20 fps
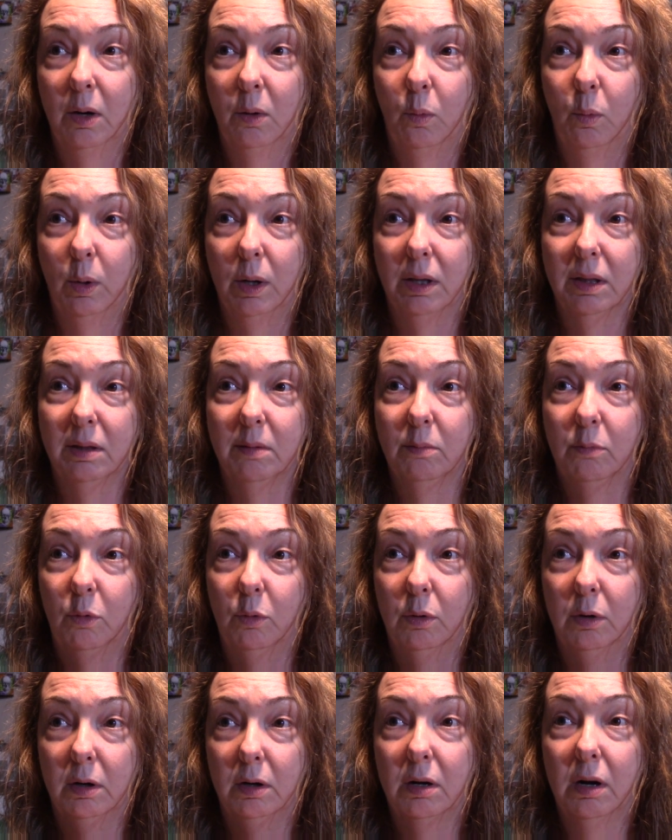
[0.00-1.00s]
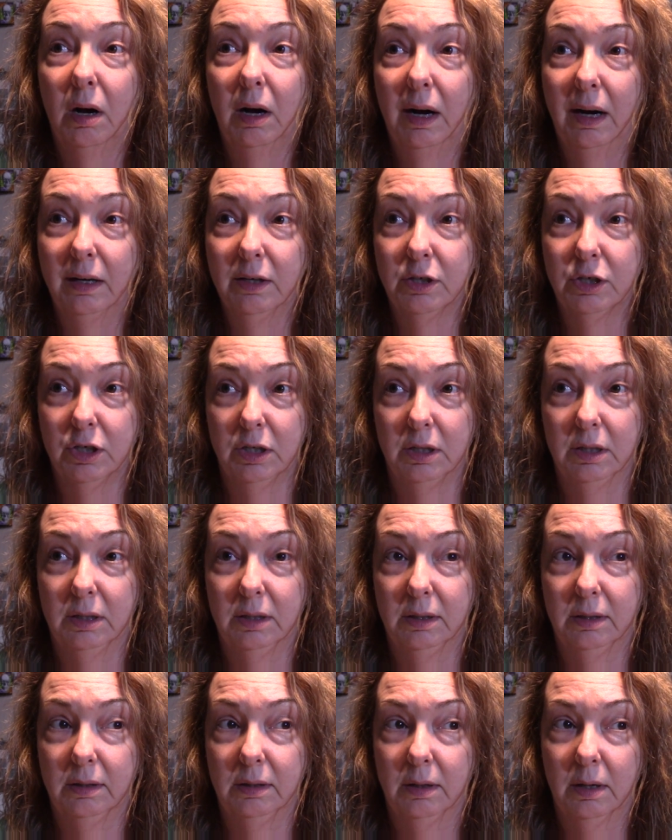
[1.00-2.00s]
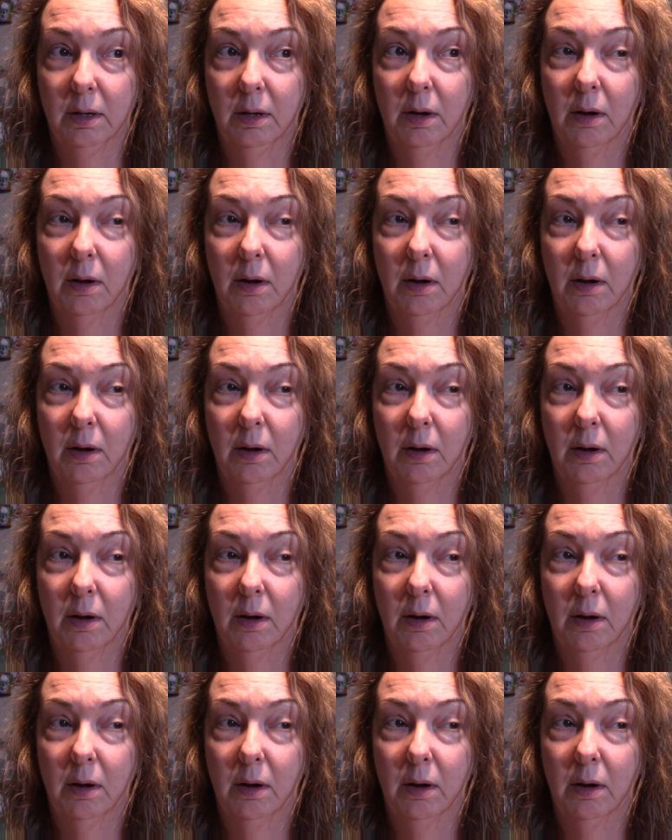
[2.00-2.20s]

with more caution